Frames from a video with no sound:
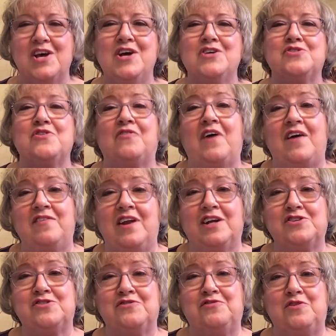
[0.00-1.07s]
So if I have an
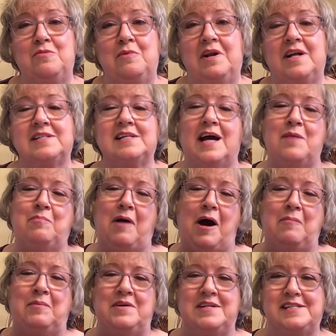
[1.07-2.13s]
extra few minutes, I
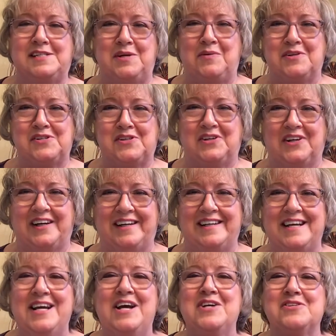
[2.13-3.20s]
pop in to see what's cooking.
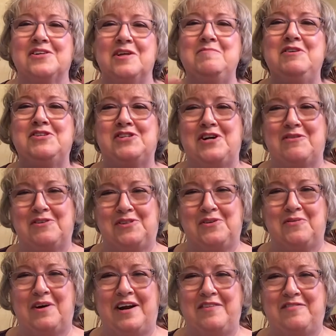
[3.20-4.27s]
So let me share with you
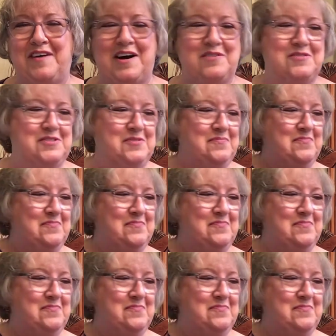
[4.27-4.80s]
what I found.